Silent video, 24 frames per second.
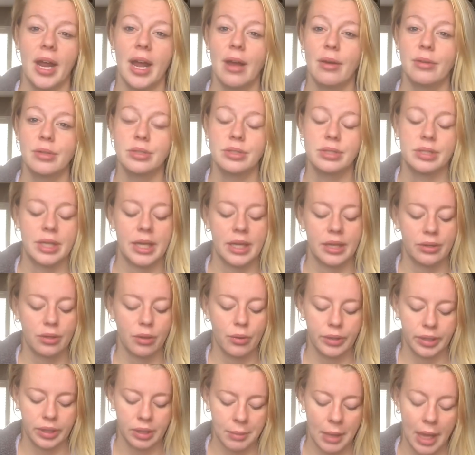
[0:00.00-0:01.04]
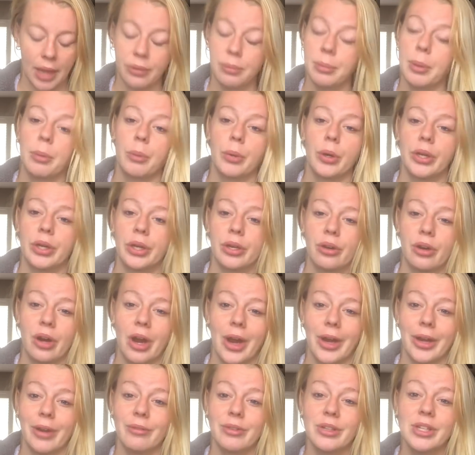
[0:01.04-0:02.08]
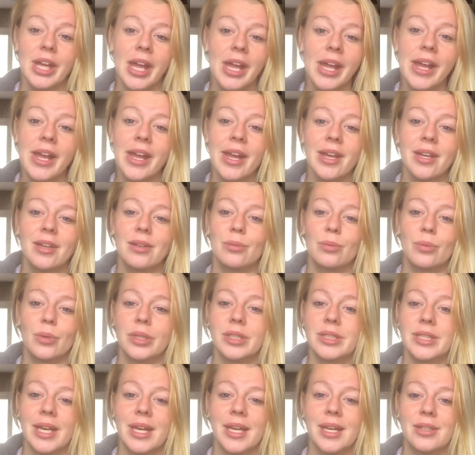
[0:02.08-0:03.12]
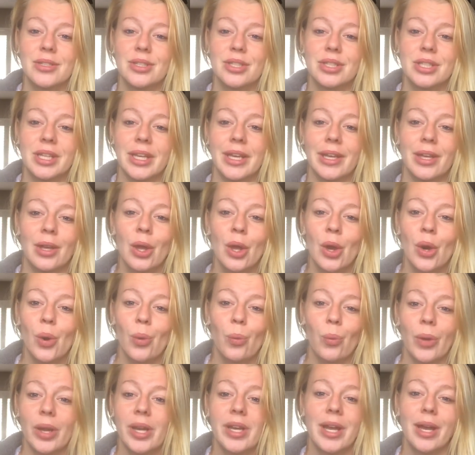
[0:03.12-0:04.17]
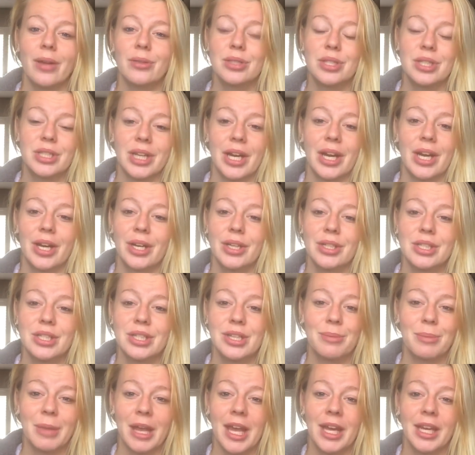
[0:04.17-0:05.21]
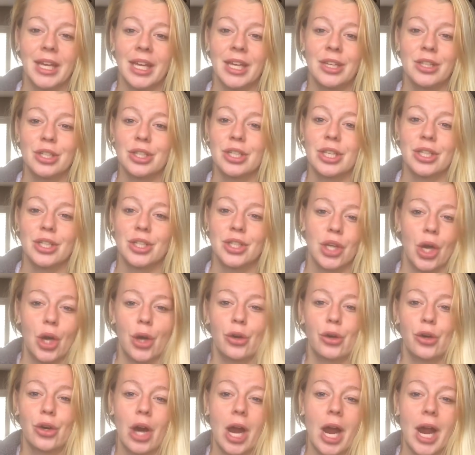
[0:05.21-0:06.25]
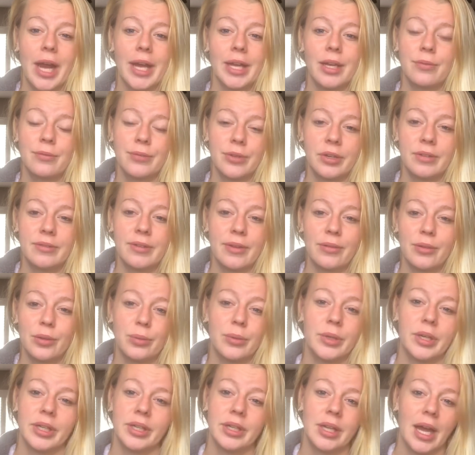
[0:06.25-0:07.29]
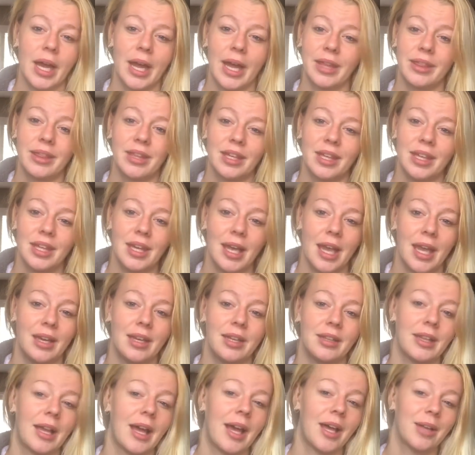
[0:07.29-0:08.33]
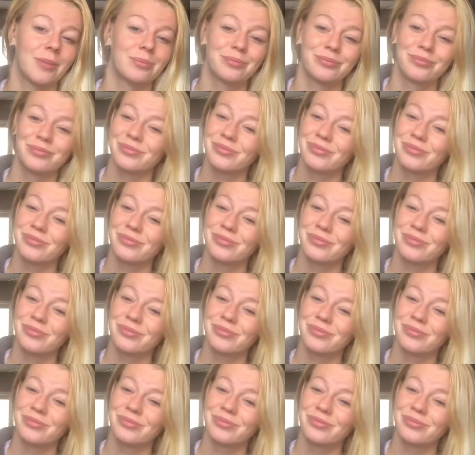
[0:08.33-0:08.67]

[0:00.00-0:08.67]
I was like going in the bathroom at work and crying every day. And one day I just like went downstairs to Manny and just like started crying in front of everyone. I think he hated that.